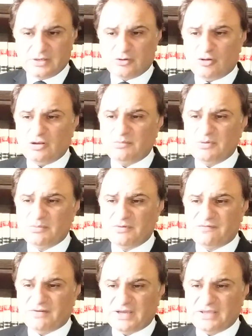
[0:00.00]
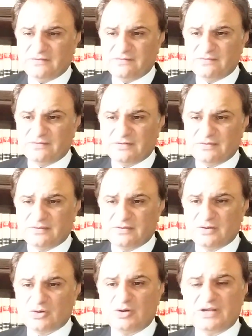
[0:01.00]
Column number 5
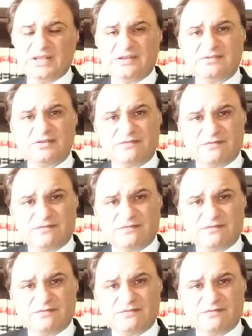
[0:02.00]
contains the